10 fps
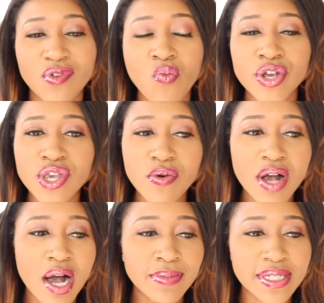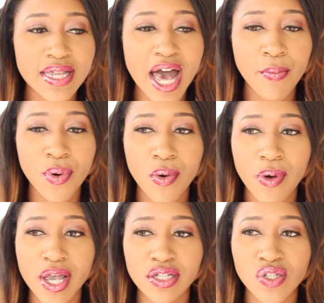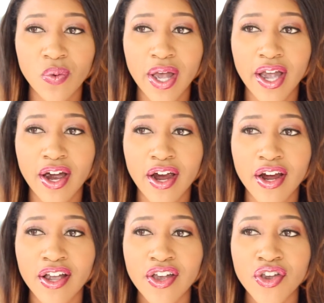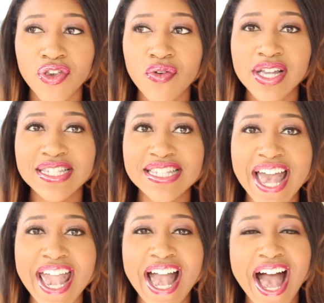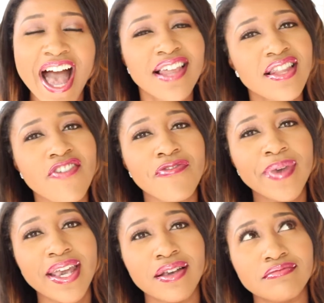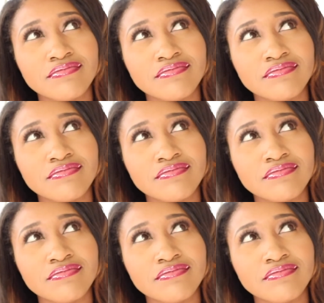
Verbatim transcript: When you come to that point to where you can say, I love me.